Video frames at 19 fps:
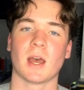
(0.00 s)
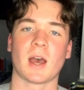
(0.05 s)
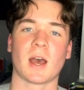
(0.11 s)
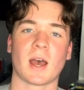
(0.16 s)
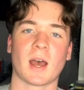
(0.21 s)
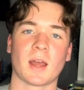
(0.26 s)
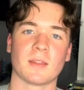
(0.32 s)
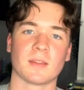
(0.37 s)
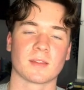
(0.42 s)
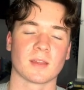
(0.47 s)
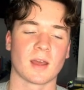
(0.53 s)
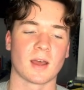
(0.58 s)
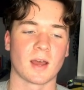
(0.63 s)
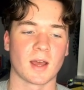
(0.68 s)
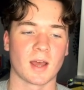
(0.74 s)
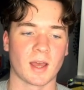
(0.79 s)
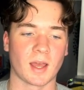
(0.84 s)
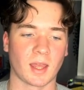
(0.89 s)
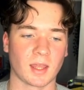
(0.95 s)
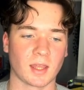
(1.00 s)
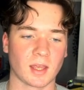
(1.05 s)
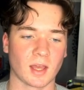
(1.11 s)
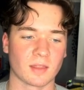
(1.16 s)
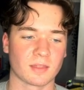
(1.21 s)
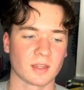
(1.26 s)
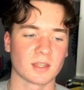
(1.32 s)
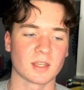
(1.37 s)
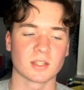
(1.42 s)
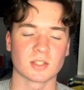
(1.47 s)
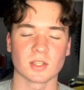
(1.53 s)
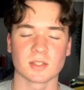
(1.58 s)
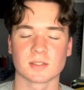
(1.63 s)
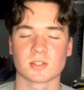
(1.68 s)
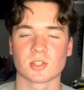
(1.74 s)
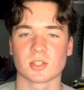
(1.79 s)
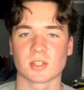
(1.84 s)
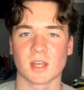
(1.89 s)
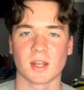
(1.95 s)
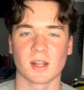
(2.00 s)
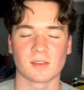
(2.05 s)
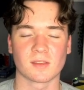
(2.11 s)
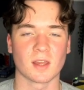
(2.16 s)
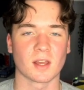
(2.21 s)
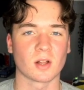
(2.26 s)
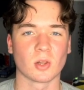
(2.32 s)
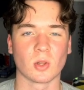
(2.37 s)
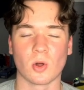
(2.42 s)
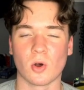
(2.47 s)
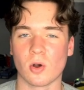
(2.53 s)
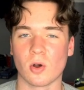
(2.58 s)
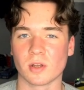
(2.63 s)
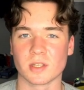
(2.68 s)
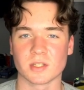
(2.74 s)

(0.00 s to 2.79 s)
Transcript: and I think he does just kind of tick along.